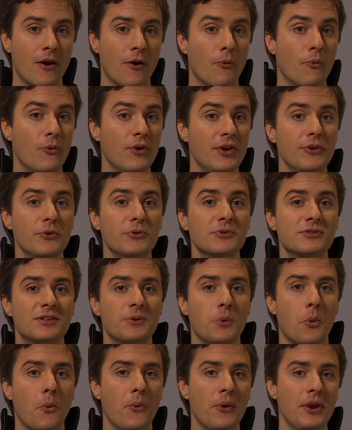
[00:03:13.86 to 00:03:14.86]
We used
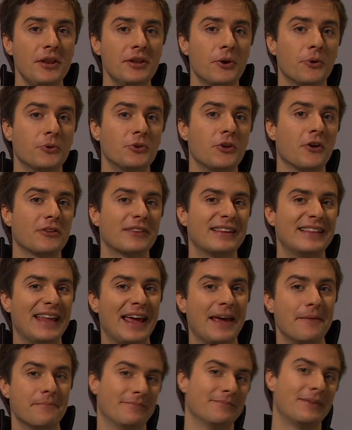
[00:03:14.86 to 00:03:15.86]

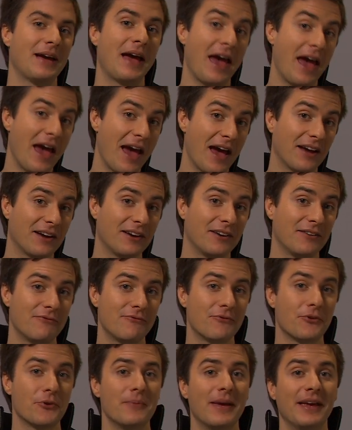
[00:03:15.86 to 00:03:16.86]
window.name hack
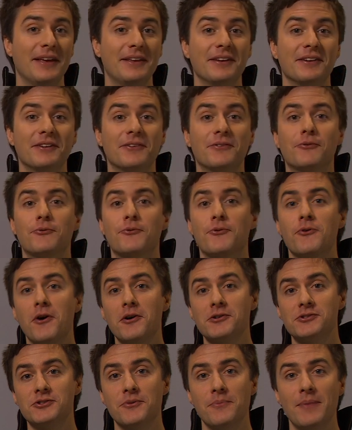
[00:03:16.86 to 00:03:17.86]
for making
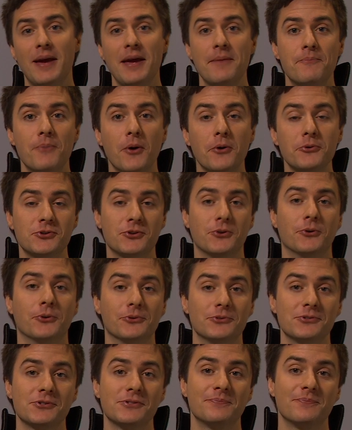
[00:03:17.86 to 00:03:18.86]
cross-domain post
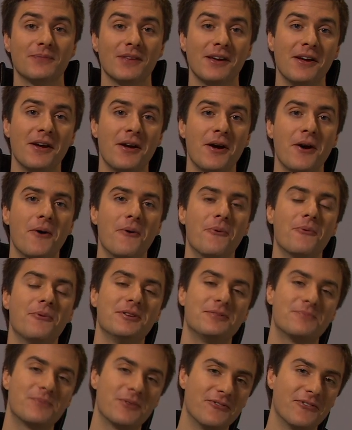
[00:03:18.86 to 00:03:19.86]
calls.
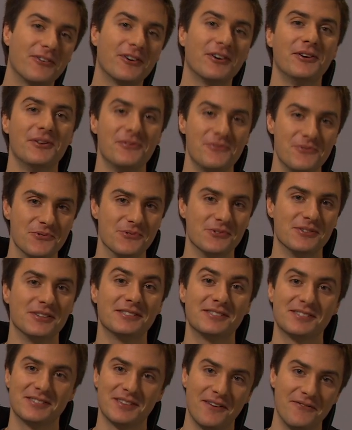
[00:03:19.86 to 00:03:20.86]
We'd prefer using
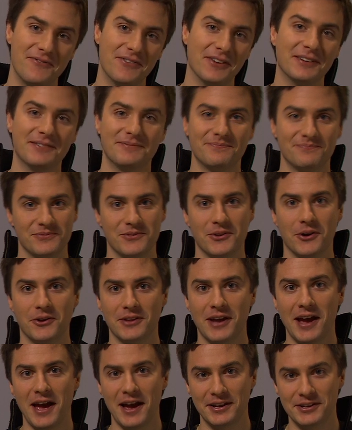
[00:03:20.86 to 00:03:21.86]
something
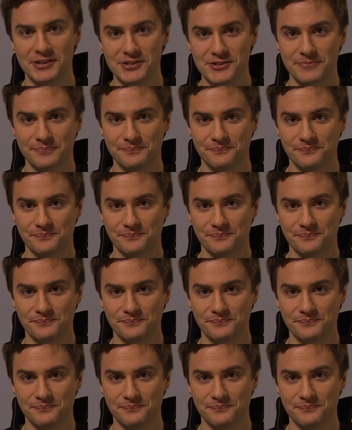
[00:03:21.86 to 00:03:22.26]
non-hackish.